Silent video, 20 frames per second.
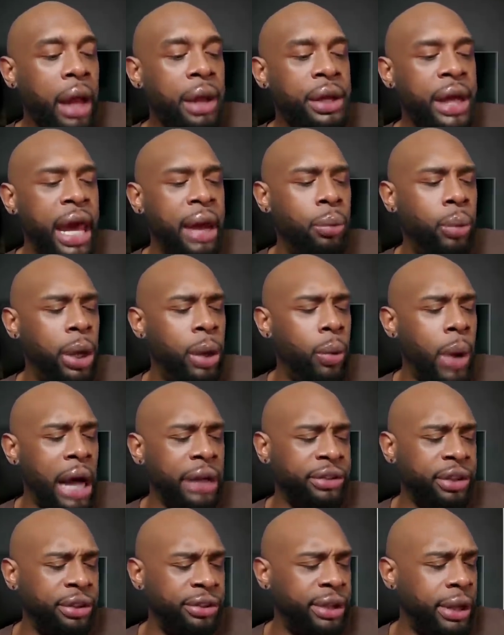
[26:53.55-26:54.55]
that we
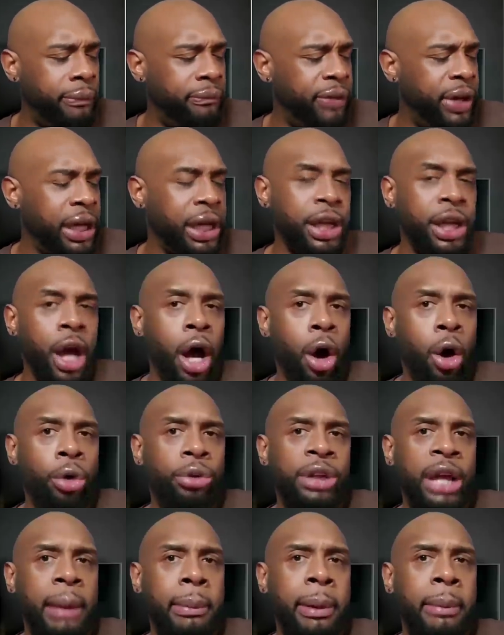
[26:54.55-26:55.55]
watching some
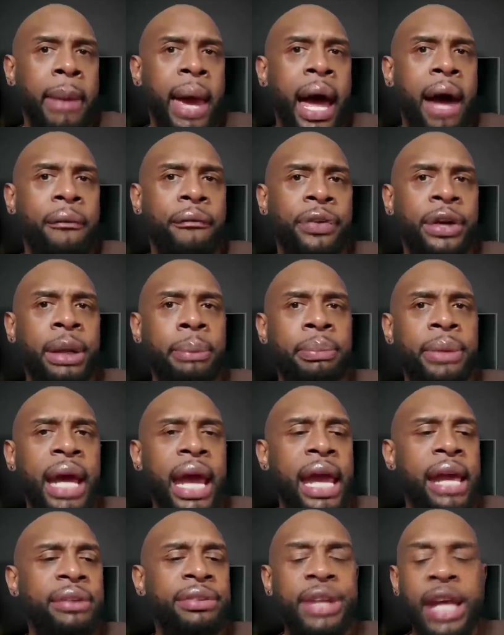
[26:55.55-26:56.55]
videos to help him out for them
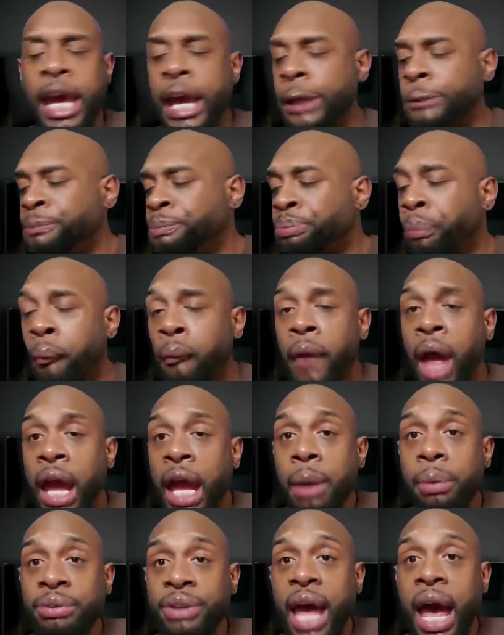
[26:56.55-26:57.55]
days that
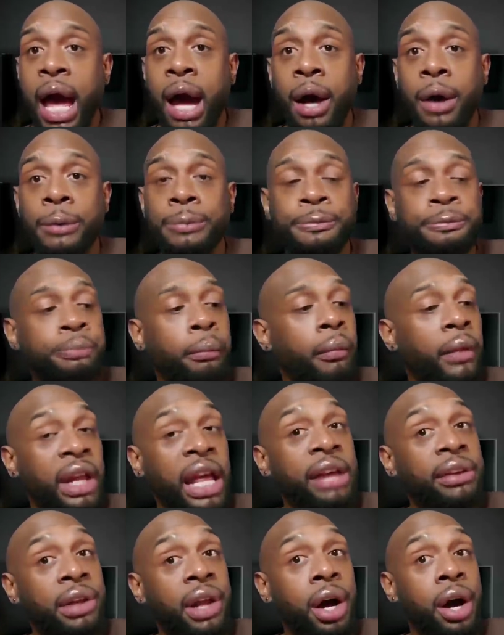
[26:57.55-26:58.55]
he was out.
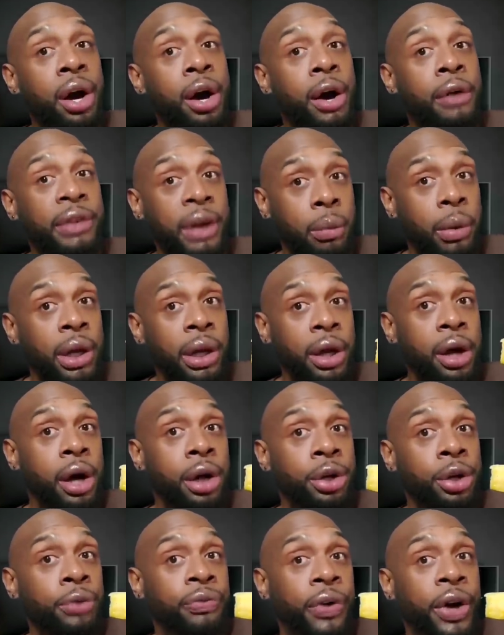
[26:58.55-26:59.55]
That's love. That's what
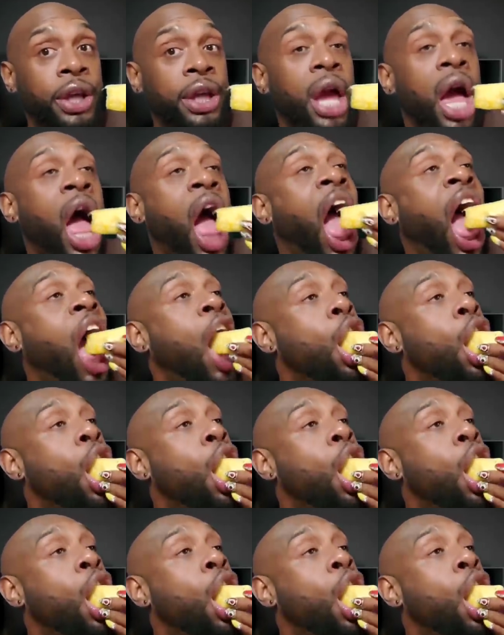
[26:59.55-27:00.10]
love do for you.